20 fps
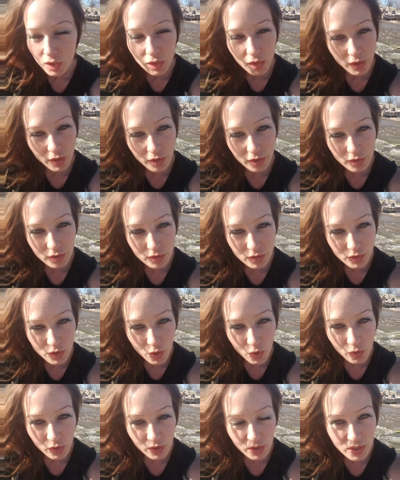it
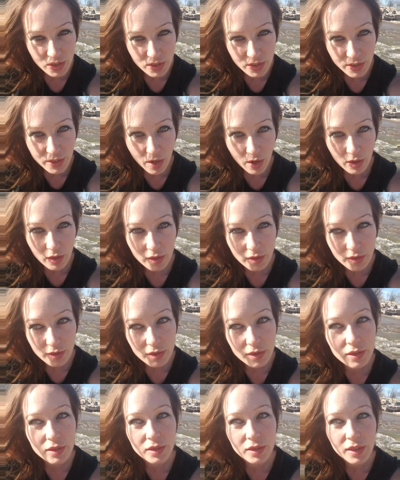totally
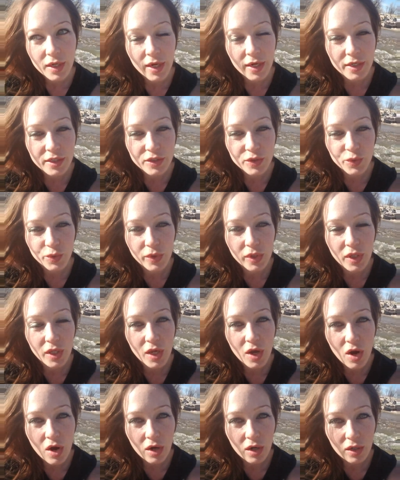sucks and it's
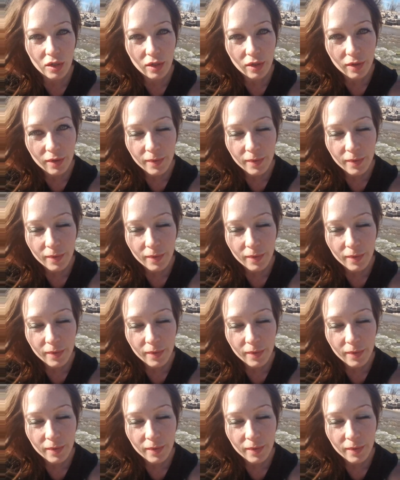really hard.